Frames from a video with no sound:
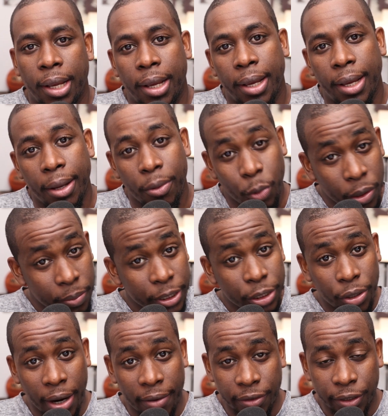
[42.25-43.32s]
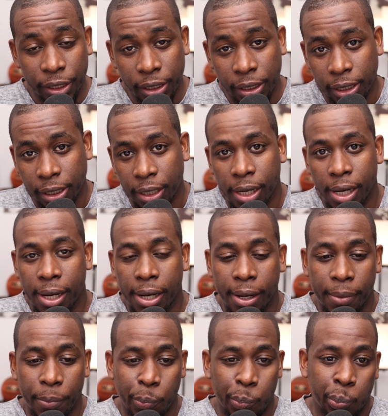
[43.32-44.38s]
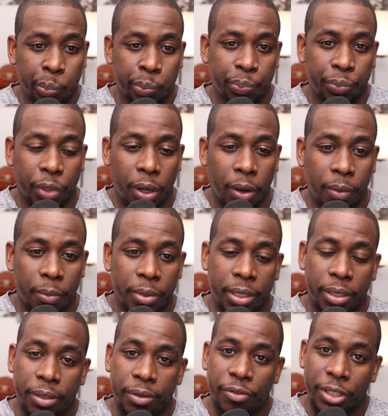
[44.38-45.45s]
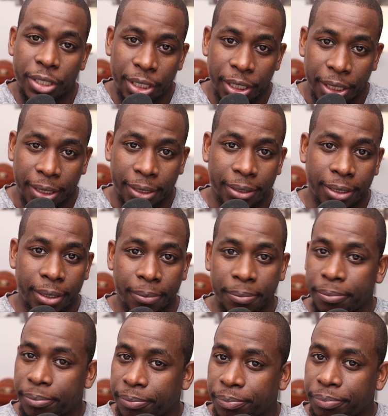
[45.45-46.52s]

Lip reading: I will be traveling. I'll be visiting some